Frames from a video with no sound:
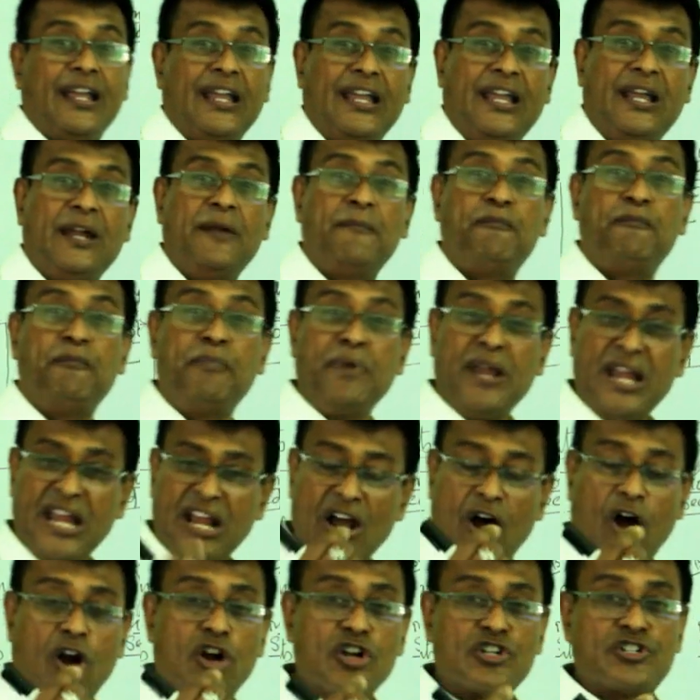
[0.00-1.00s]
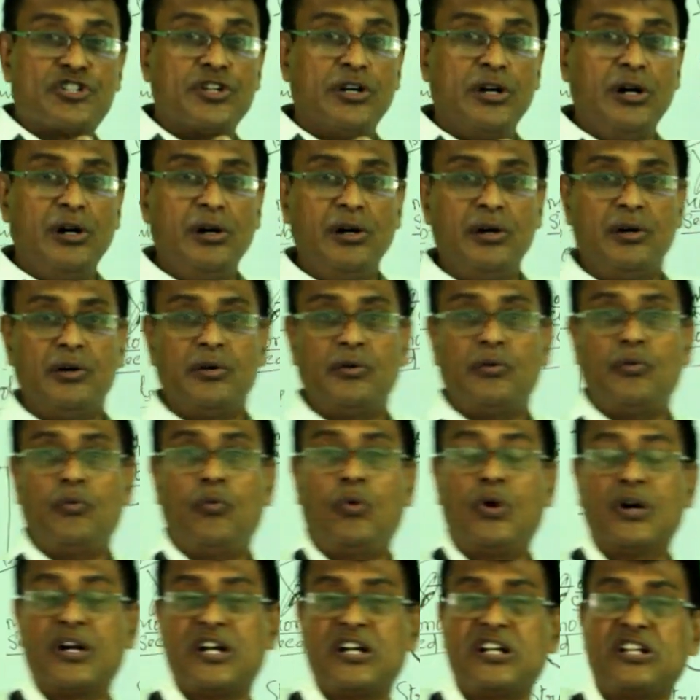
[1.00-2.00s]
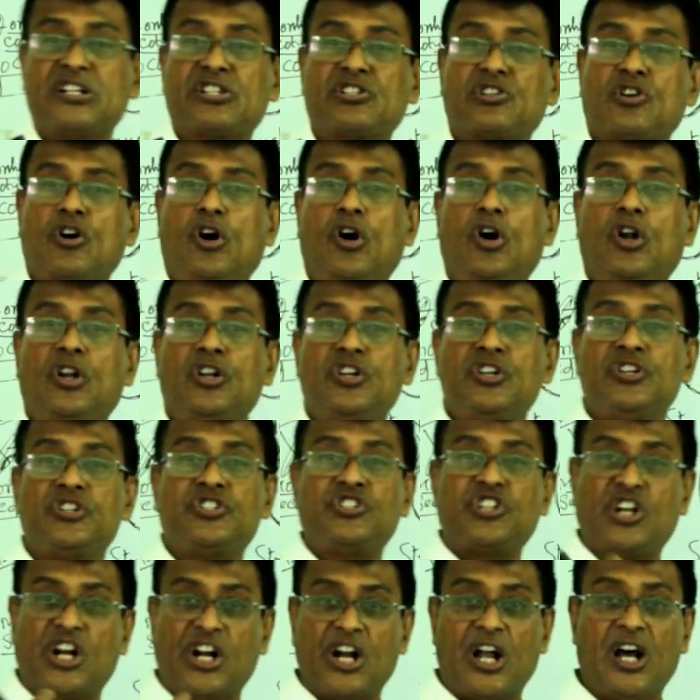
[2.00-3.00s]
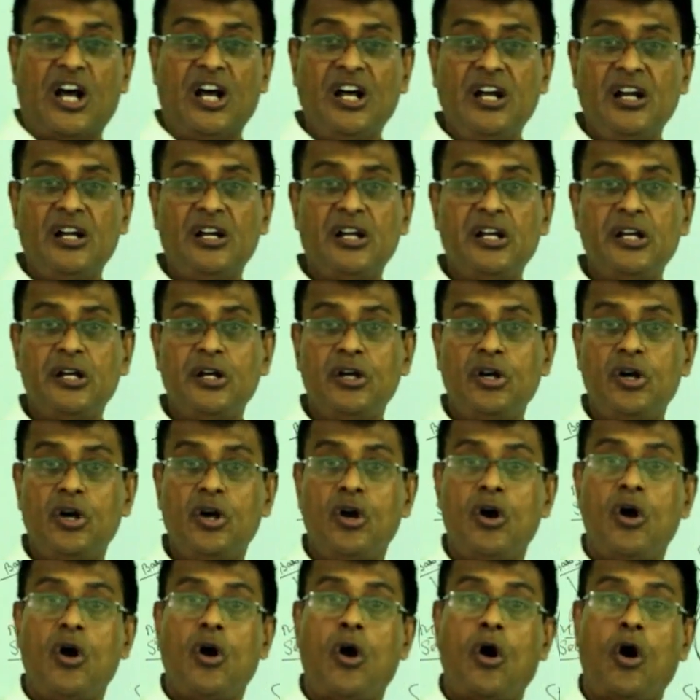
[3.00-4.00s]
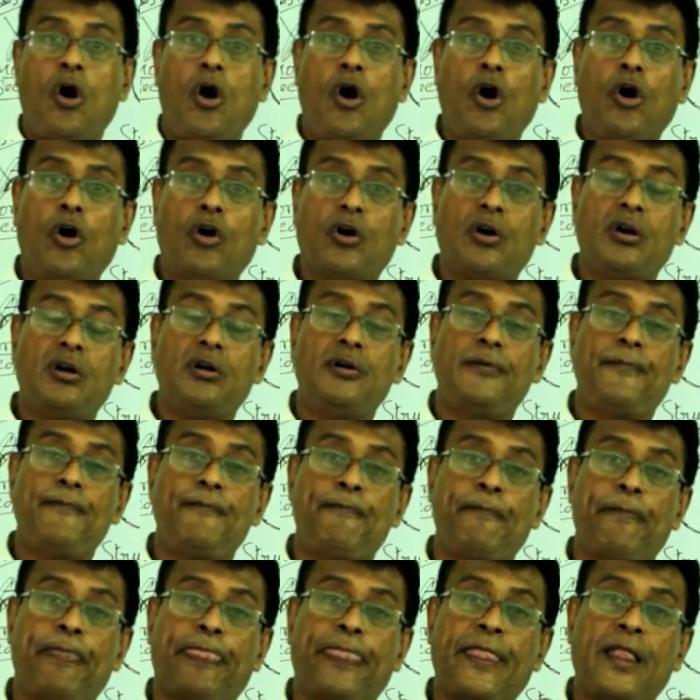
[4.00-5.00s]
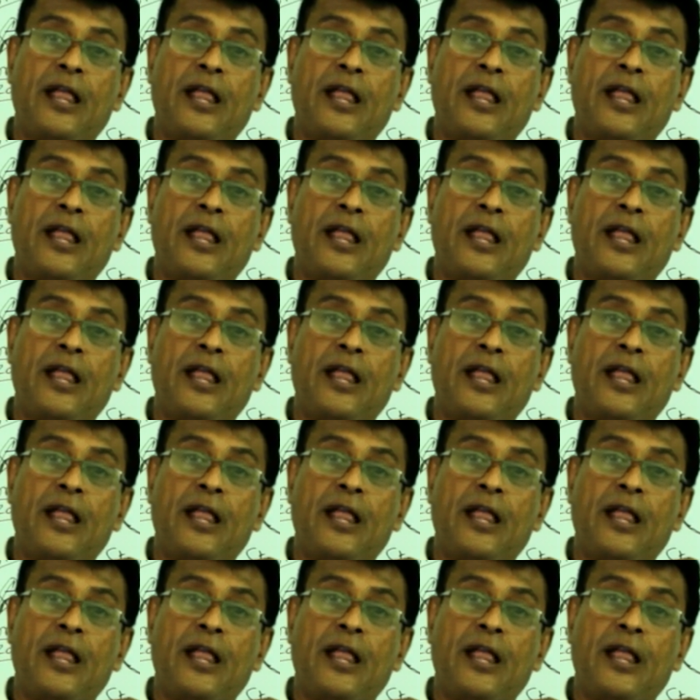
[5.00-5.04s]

In bee also, what it is called chana or